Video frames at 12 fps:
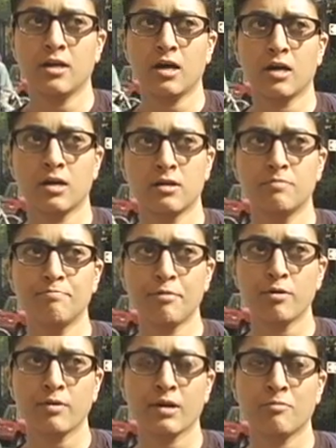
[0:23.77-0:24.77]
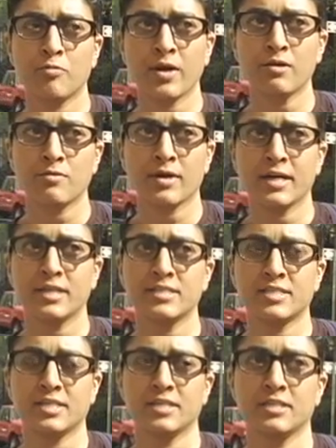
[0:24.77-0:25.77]
our program Right
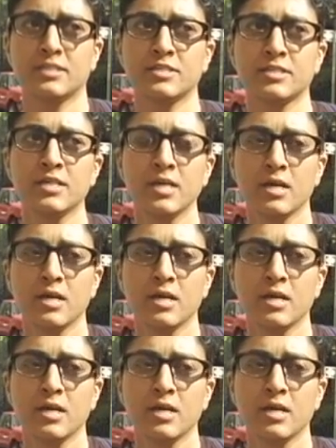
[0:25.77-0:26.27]
Rides is